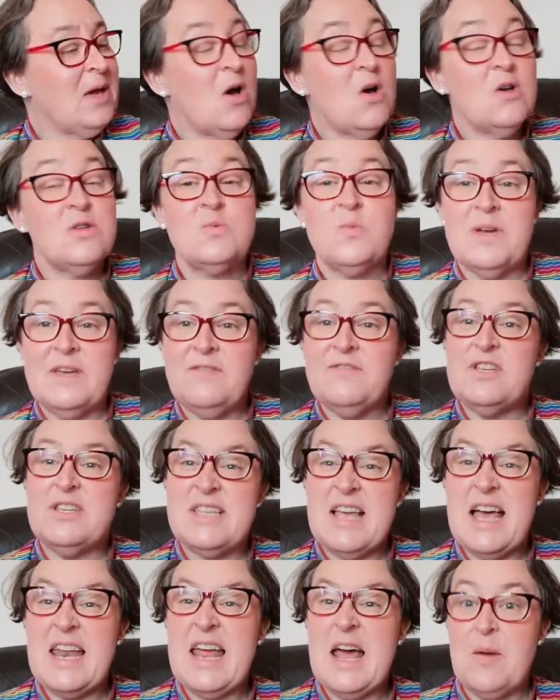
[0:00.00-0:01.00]
because we've just
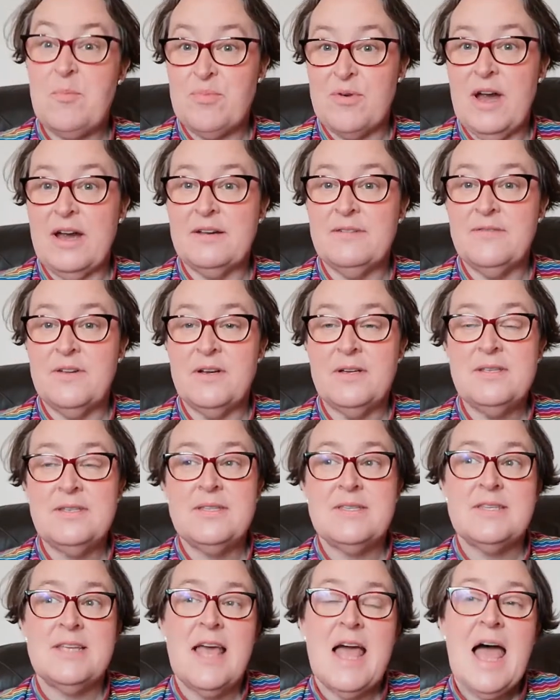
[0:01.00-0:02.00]
had our
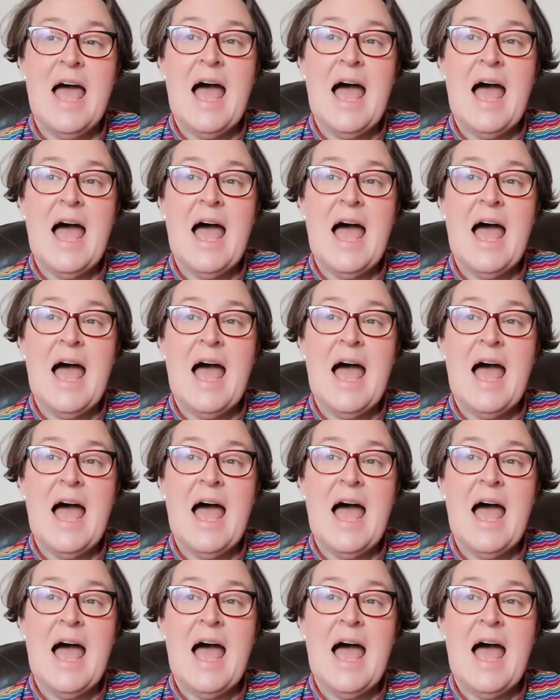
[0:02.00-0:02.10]
breakfast